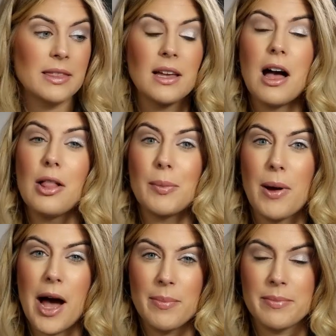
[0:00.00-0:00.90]
the color
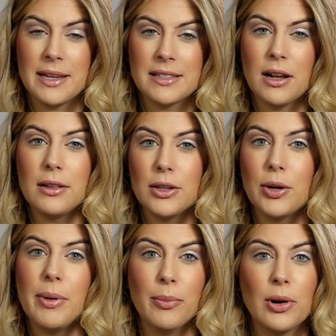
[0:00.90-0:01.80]
pop and makes it a
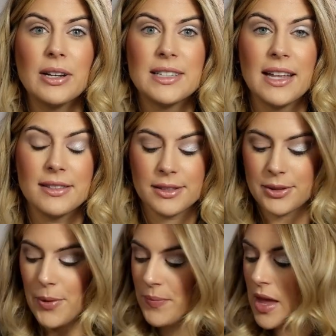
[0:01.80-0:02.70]
little bit more intense.
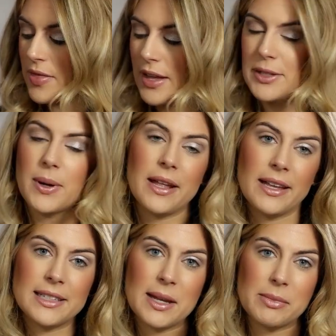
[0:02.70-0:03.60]
So that's why I
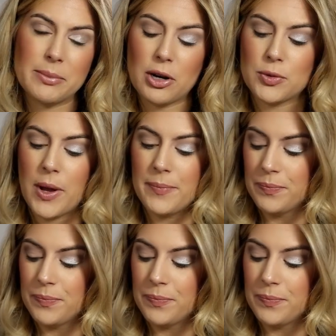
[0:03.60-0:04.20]
like to get my brush wet.